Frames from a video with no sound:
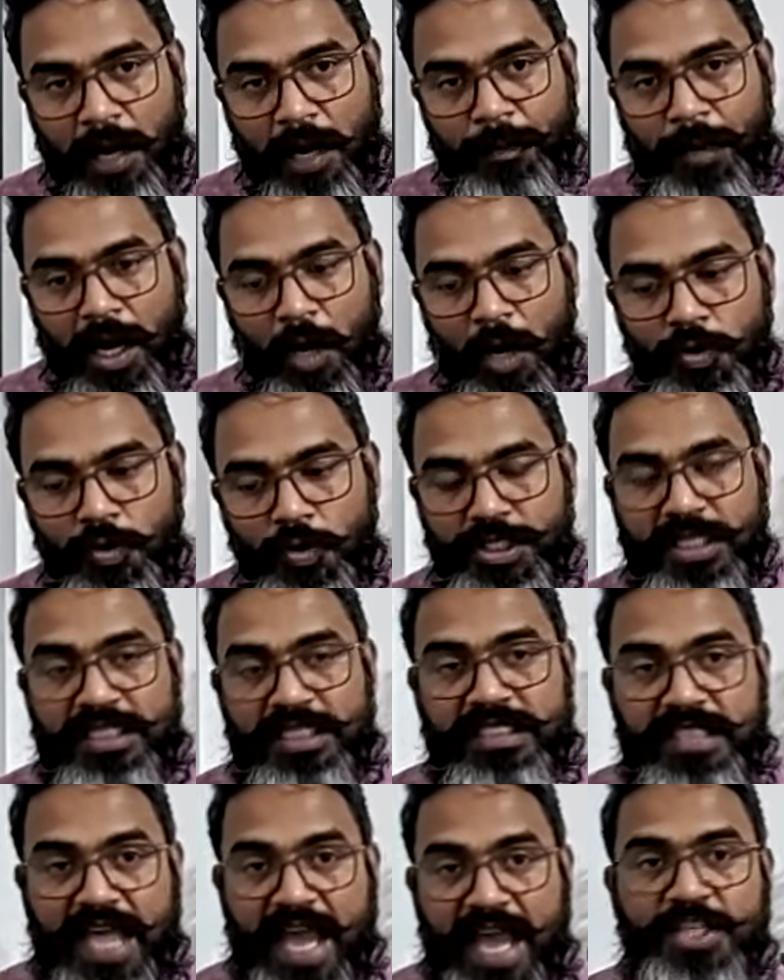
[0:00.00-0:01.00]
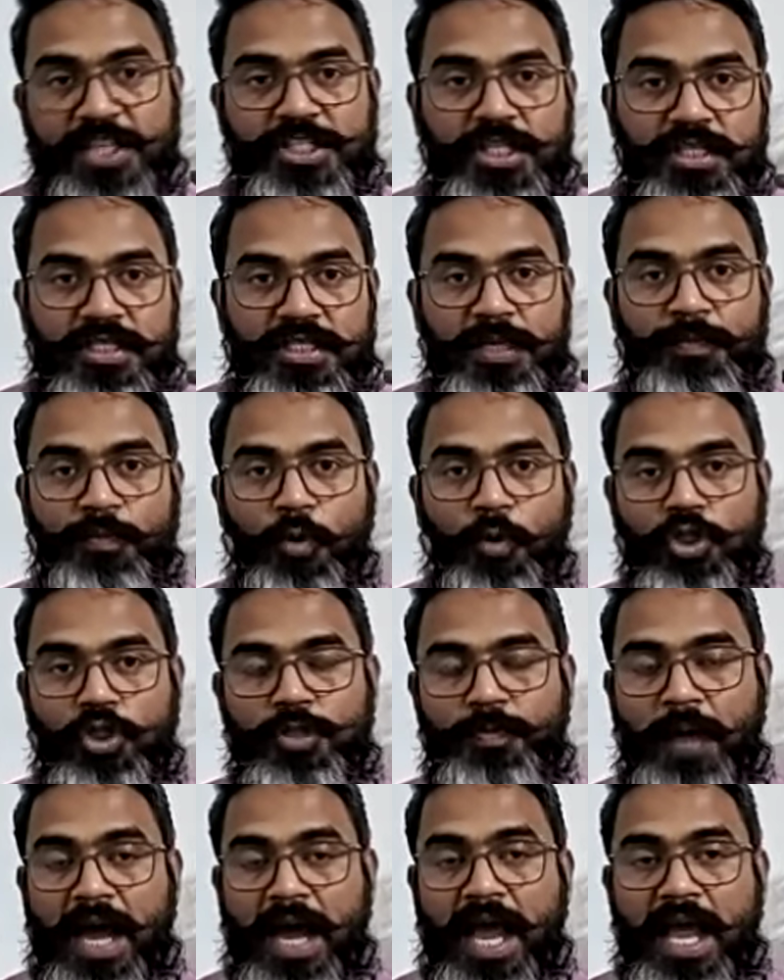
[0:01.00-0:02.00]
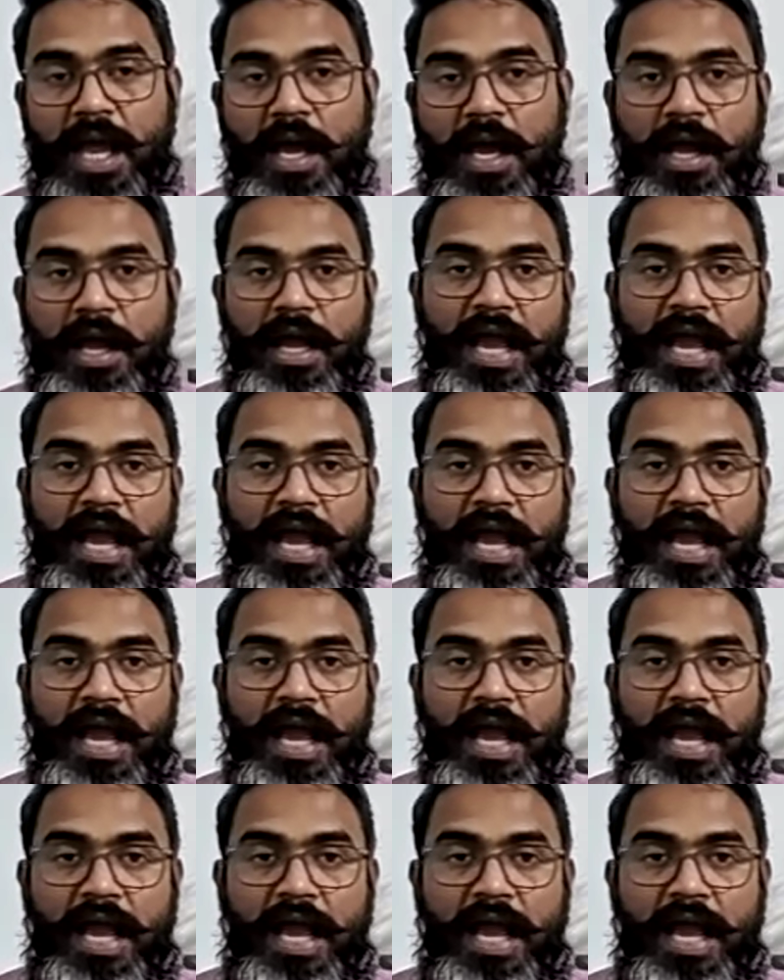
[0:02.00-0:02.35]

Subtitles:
about sanctions imposed by